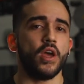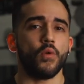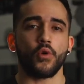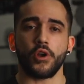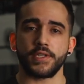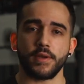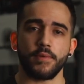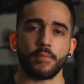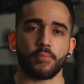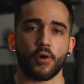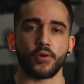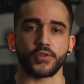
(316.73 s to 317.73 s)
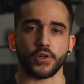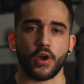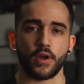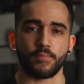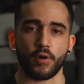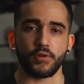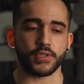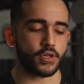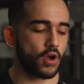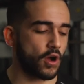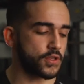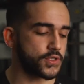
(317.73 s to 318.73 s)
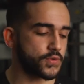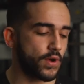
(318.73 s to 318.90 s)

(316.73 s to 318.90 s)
What are some of the pros and cons?